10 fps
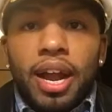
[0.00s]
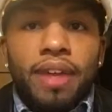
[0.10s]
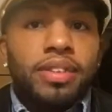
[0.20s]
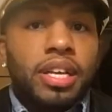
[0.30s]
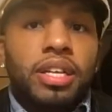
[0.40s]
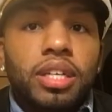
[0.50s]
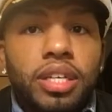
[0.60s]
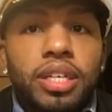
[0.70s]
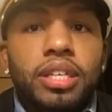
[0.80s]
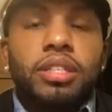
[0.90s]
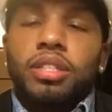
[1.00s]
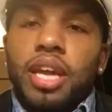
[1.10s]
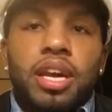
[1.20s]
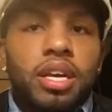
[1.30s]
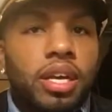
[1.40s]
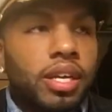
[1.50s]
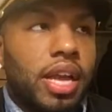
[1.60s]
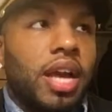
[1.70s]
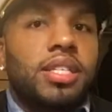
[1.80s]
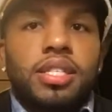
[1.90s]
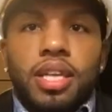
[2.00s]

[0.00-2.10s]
Everything good? Yeah, yes.